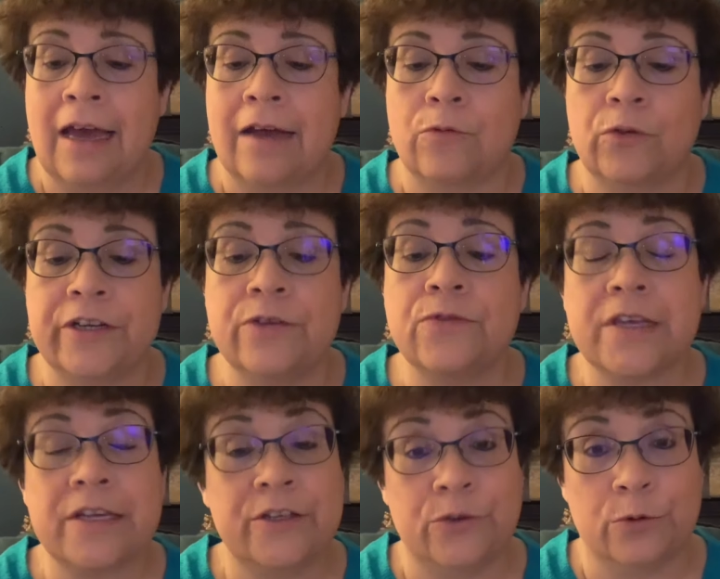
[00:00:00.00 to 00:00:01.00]
What do you
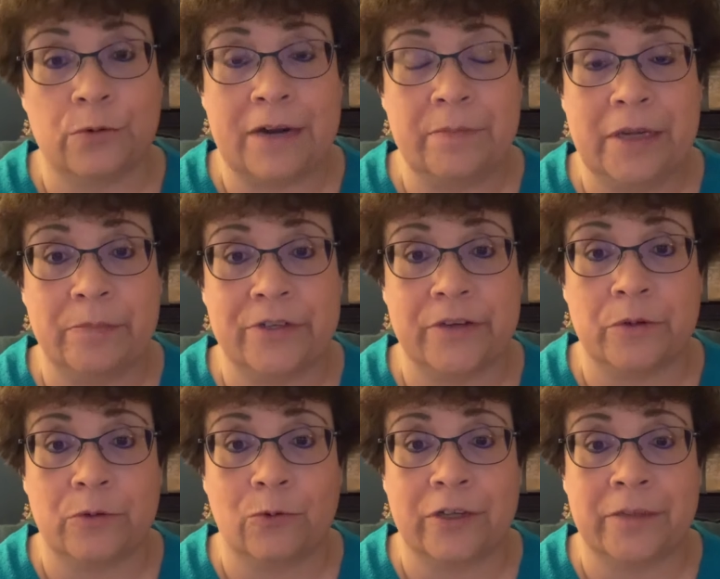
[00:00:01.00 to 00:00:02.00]
think you will write paper
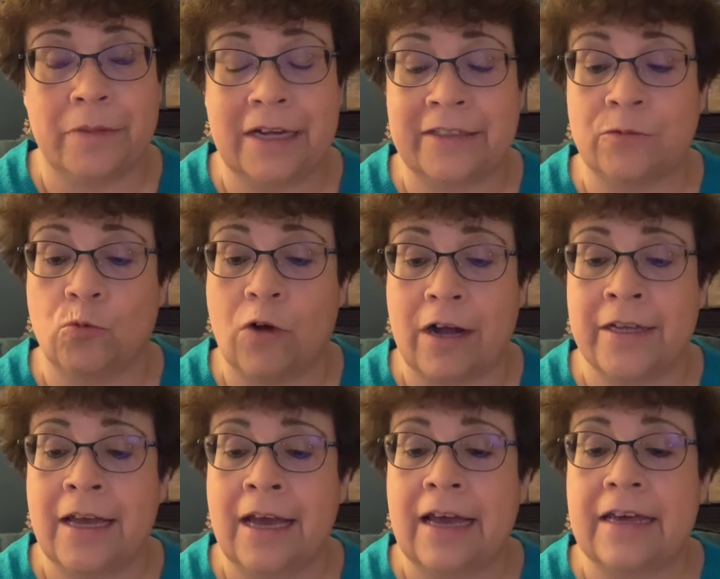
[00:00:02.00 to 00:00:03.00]
number 1 about and why?
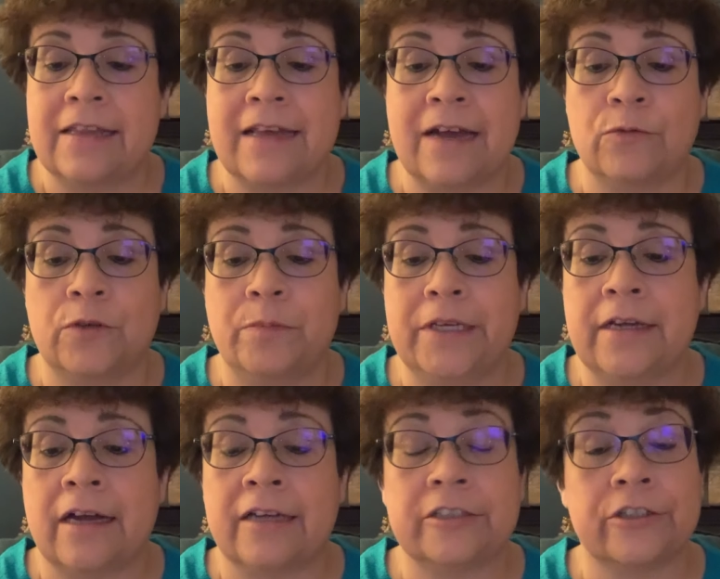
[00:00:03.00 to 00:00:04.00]
And that would be
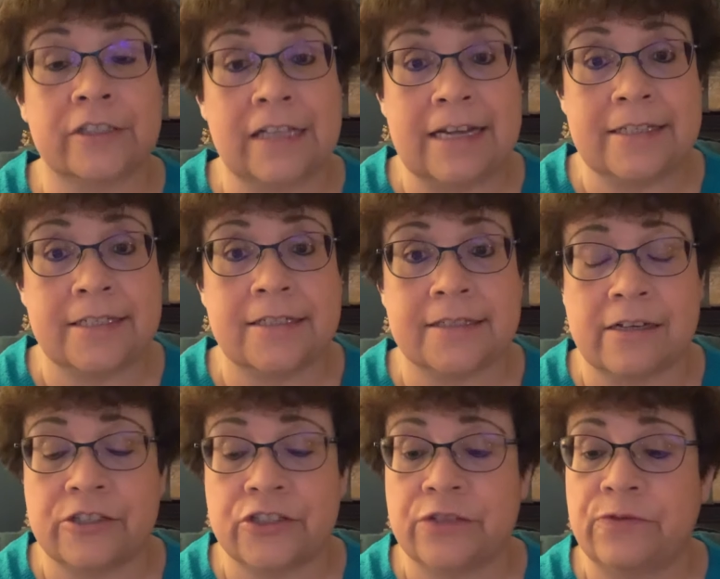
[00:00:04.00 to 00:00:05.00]
on our class
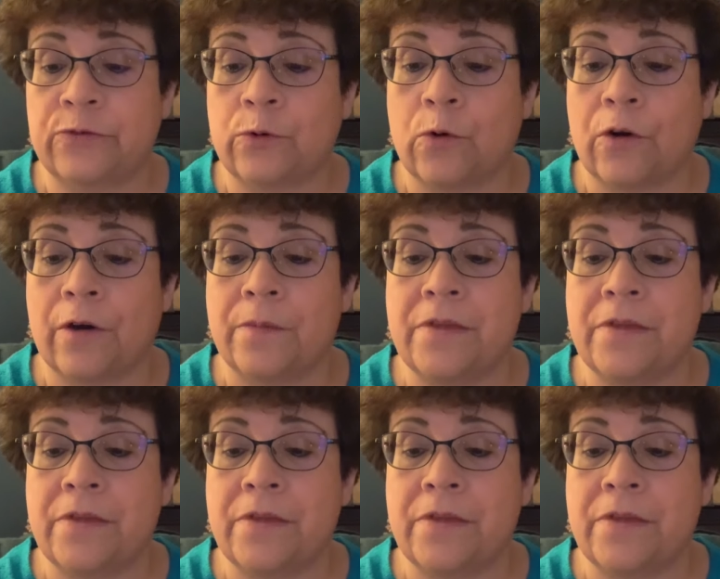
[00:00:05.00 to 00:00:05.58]
discussion forum.